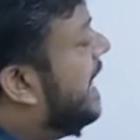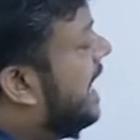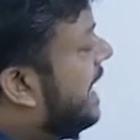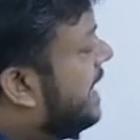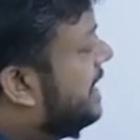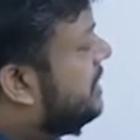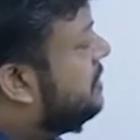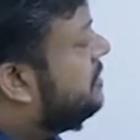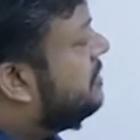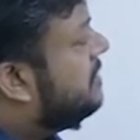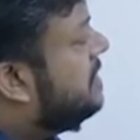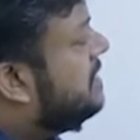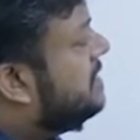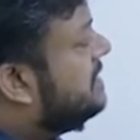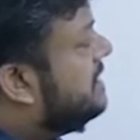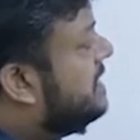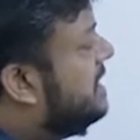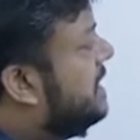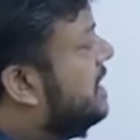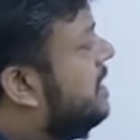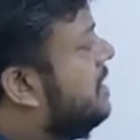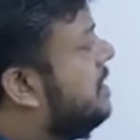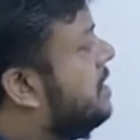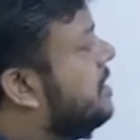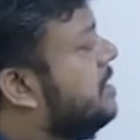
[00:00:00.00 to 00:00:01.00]
actually is
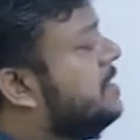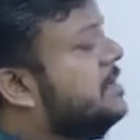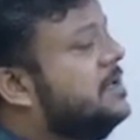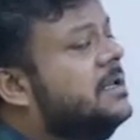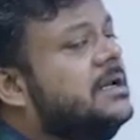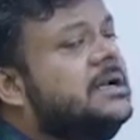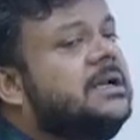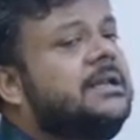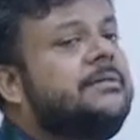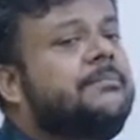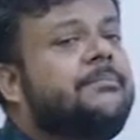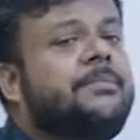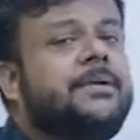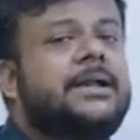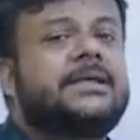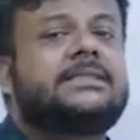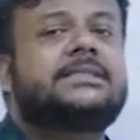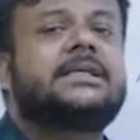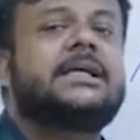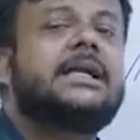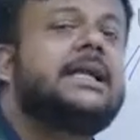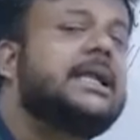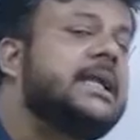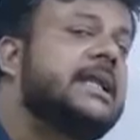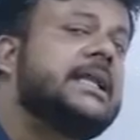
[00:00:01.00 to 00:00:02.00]
internally
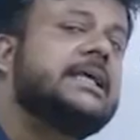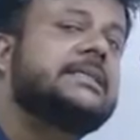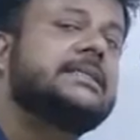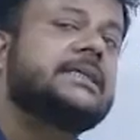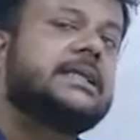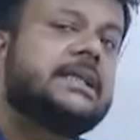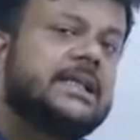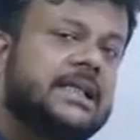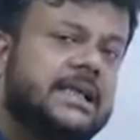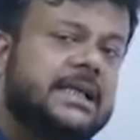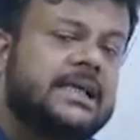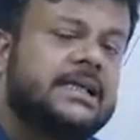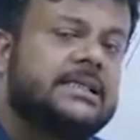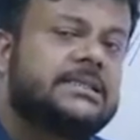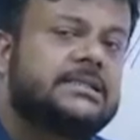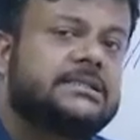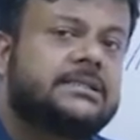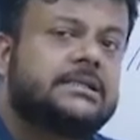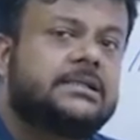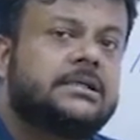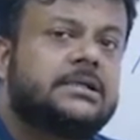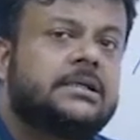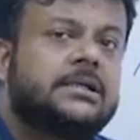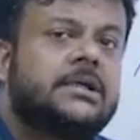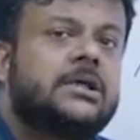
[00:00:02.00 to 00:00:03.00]
represented as a
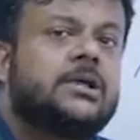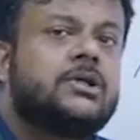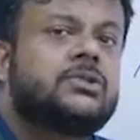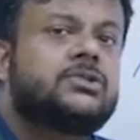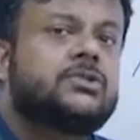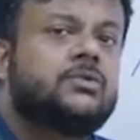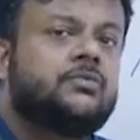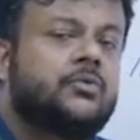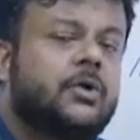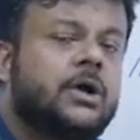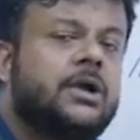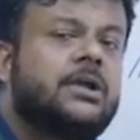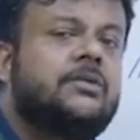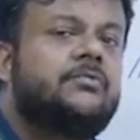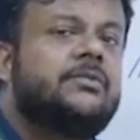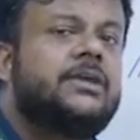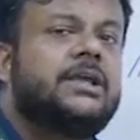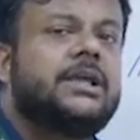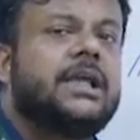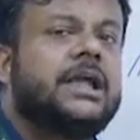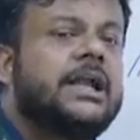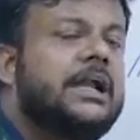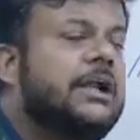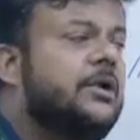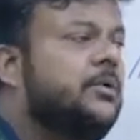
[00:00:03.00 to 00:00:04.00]
list. So what we
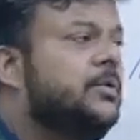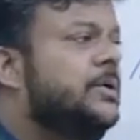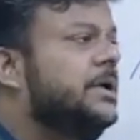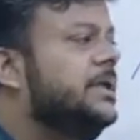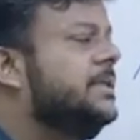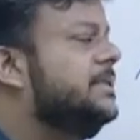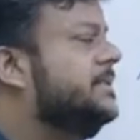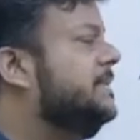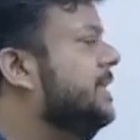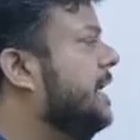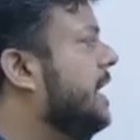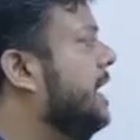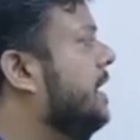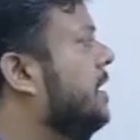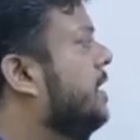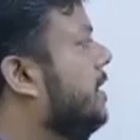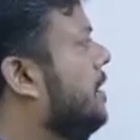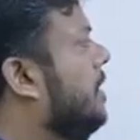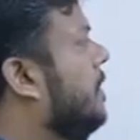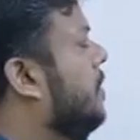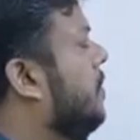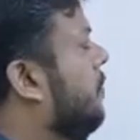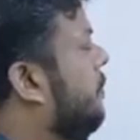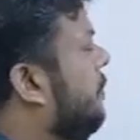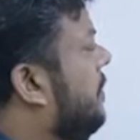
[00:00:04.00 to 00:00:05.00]
can do is
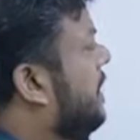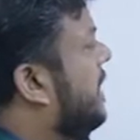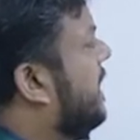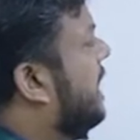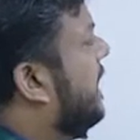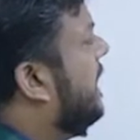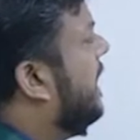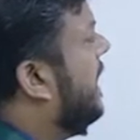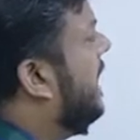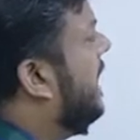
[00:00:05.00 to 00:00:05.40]
that we can